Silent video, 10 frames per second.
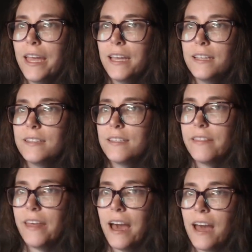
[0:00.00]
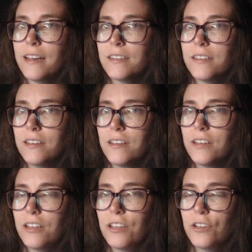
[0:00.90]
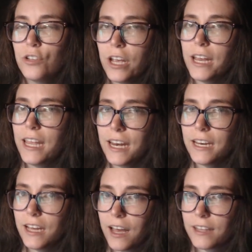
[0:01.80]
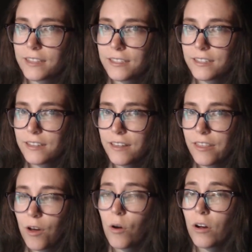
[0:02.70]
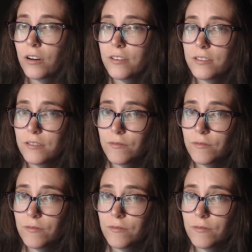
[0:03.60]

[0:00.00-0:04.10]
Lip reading: is that Jenny Anydots, though her